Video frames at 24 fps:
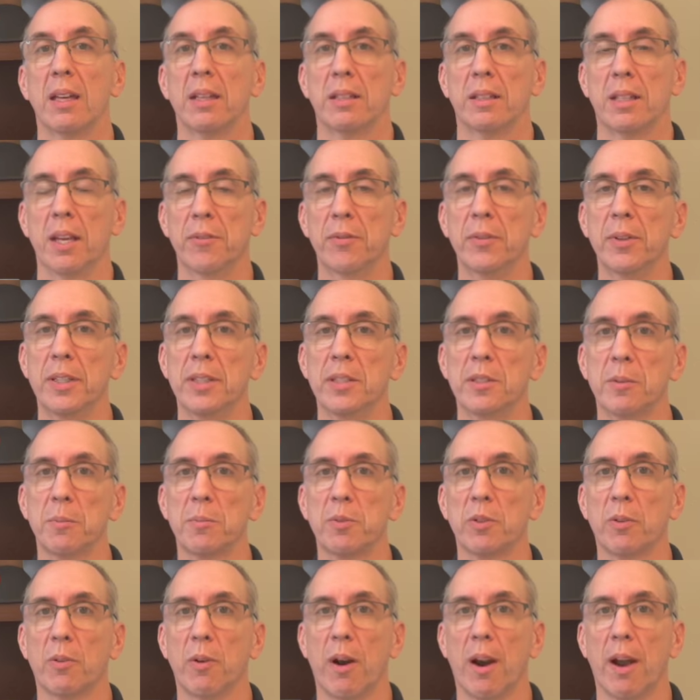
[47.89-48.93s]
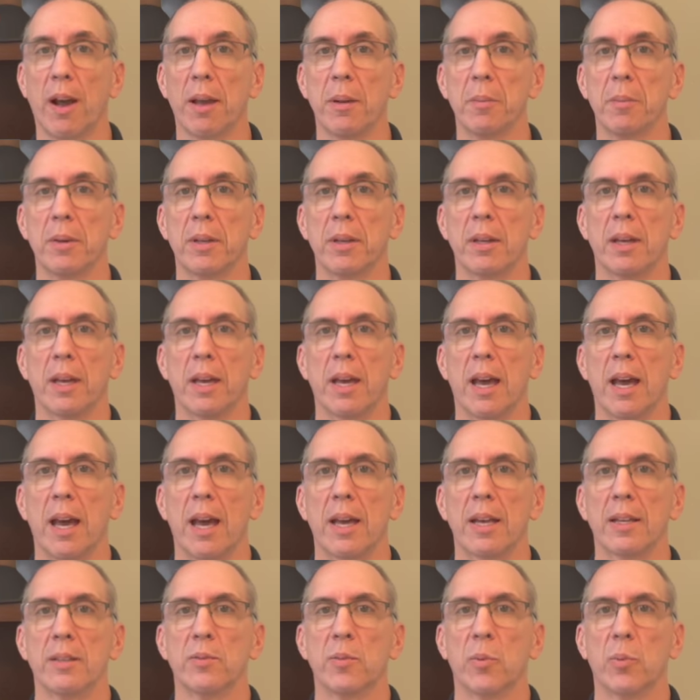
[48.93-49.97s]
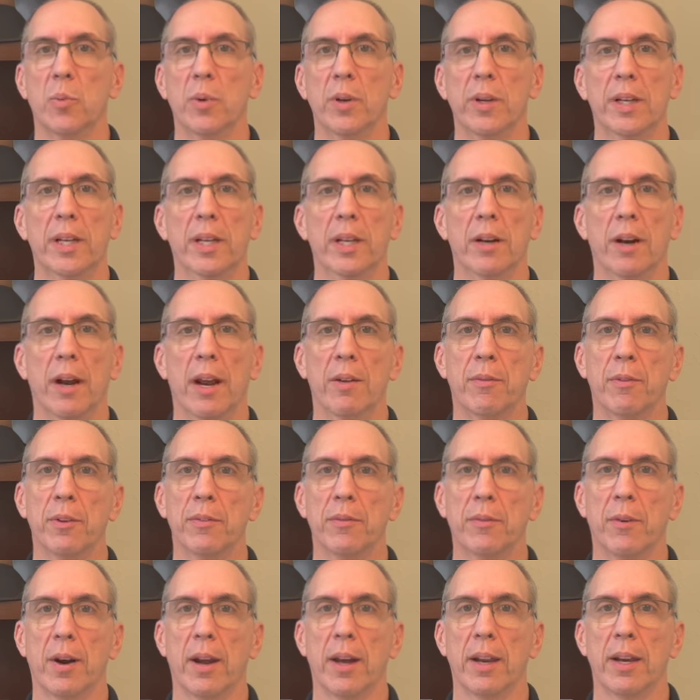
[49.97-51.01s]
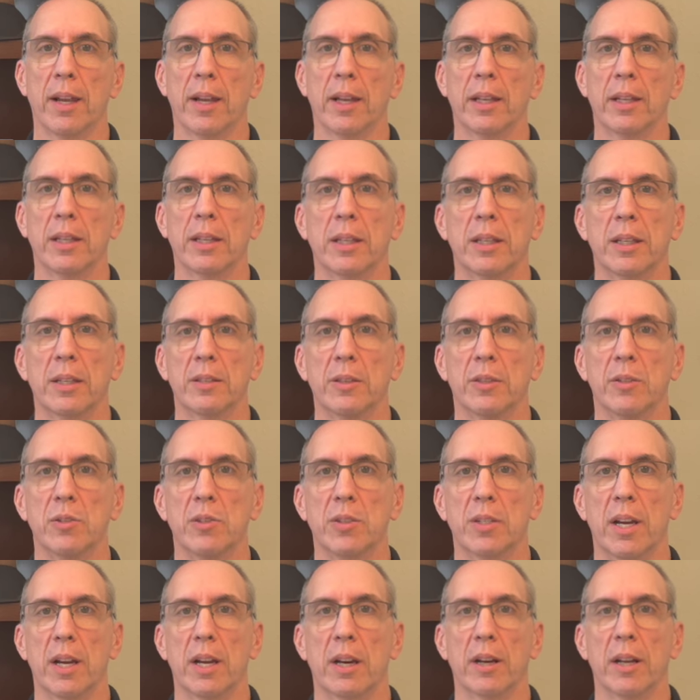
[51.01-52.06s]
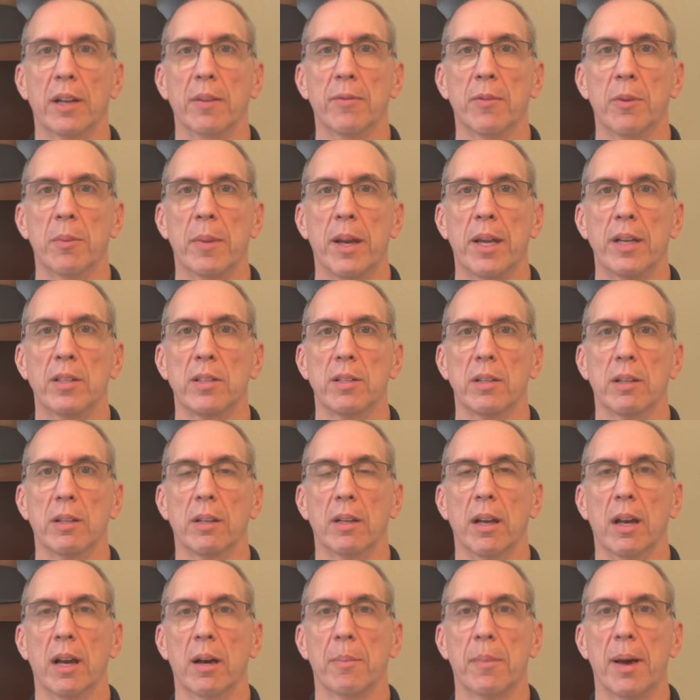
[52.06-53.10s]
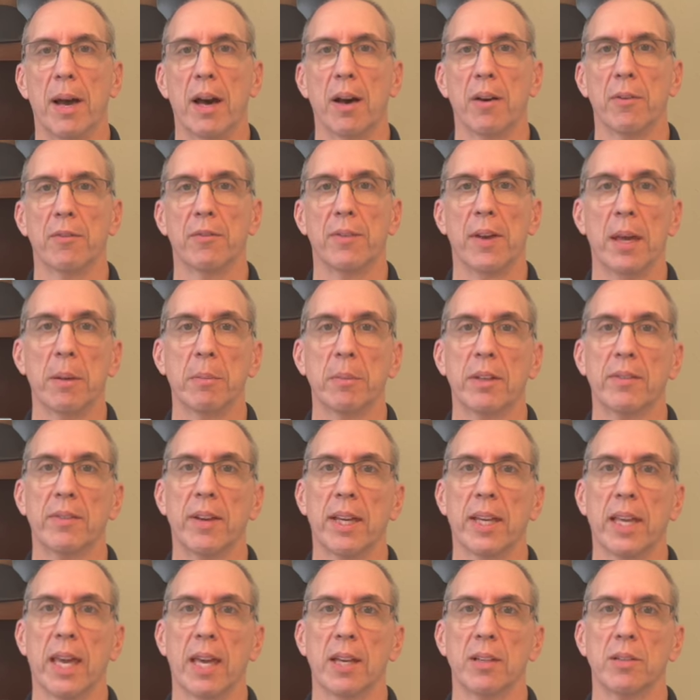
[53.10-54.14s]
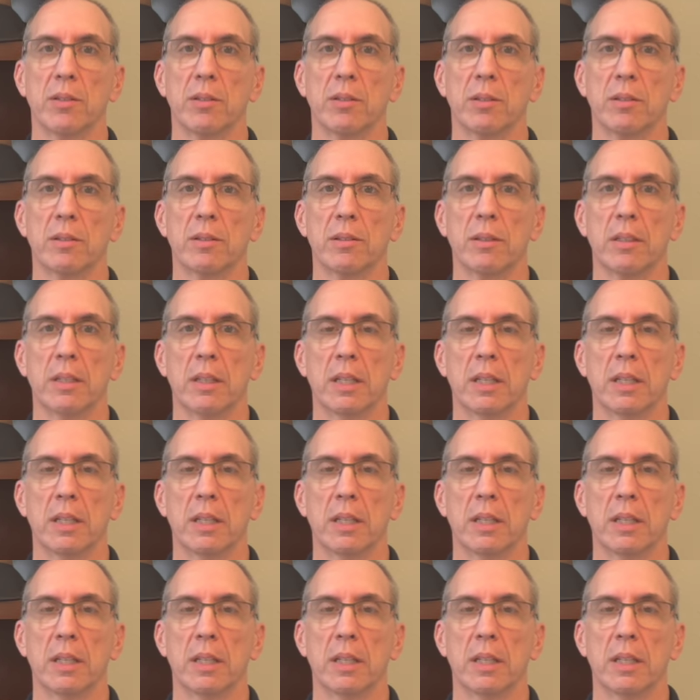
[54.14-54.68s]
Definitely subscribe, as we're here every Friday to share information about family vacations.